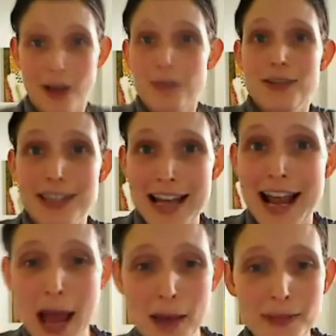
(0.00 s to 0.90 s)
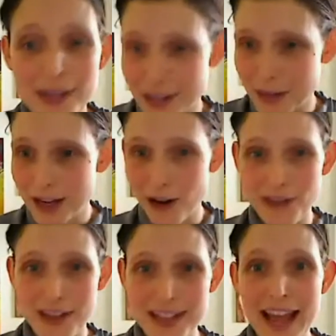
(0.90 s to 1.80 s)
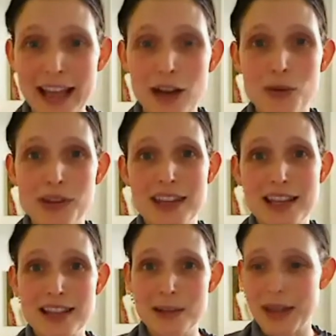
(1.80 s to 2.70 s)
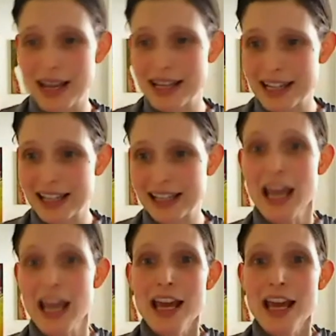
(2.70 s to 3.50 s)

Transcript: Obviously, I am, because I'm here on this hangout with these amazing